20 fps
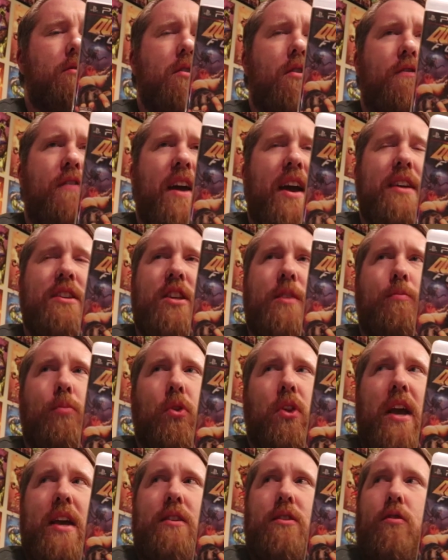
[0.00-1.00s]
know if I actually
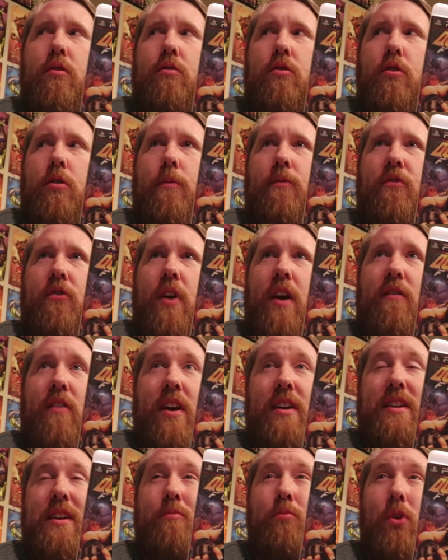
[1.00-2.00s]
played Duke Nukem Forever.
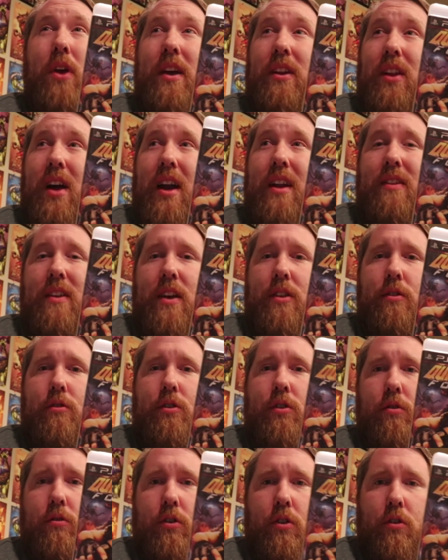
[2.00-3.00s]
I did play a lot of the other
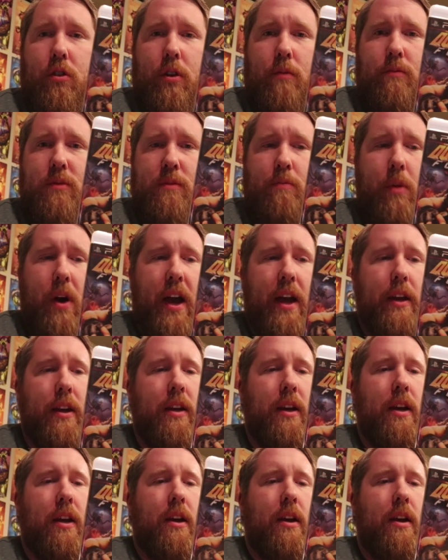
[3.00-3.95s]
Duke Nukems, but